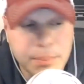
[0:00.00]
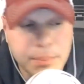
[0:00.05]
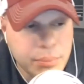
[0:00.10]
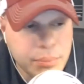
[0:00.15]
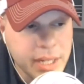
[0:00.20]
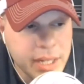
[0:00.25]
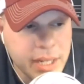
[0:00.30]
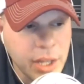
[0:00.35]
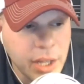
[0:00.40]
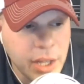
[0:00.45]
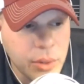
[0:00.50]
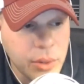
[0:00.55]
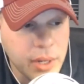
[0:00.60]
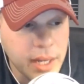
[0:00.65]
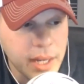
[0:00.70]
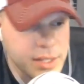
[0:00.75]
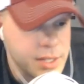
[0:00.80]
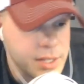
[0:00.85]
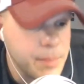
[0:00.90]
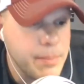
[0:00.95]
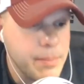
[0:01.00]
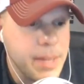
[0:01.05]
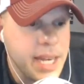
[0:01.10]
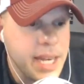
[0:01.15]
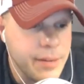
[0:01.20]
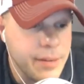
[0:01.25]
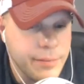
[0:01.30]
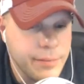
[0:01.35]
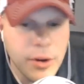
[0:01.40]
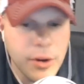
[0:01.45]
preload. It's a
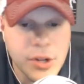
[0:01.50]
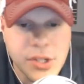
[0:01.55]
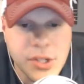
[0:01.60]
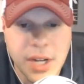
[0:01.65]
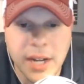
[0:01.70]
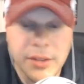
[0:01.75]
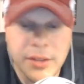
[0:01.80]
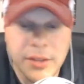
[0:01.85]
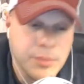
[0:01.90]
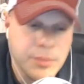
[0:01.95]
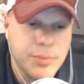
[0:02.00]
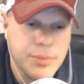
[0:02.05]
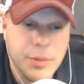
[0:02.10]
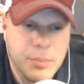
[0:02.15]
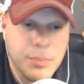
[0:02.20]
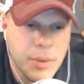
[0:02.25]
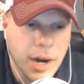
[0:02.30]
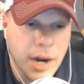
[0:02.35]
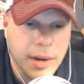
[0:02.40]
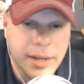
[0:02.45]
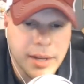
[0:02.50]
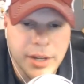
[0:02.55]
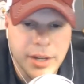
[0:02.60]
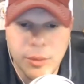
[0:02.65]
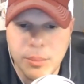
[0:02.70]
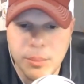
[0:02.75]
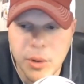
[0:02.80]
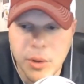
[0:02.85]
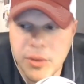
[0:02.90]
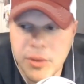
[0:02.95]
mini version on. You probably know
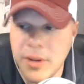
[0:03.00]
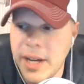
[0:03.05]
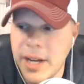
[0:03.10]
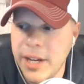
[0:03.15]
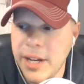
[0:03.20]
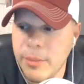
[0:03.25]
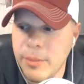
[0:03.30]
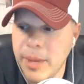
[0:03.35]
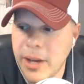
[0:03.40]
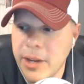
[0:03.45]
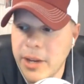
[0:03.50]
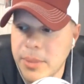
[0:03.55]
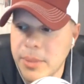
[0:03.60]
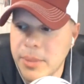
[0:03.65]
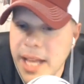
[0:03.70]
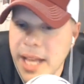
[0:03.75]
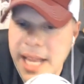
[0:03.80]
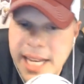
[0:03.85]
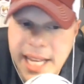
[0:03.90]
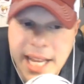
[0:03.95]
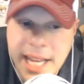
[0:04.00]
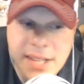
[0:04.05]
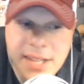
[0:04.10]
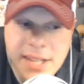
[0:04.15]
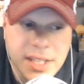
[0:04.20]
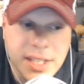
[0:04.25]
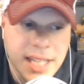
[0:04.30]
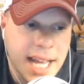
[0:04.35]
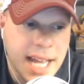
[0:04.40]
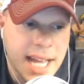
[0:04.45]
more than I do about it, but NES
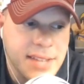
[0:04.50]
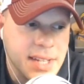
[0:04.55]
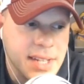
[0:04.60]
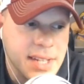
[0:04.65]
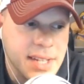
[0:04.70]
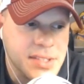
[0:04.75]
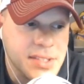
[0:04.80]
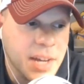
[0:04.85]
Classic. It's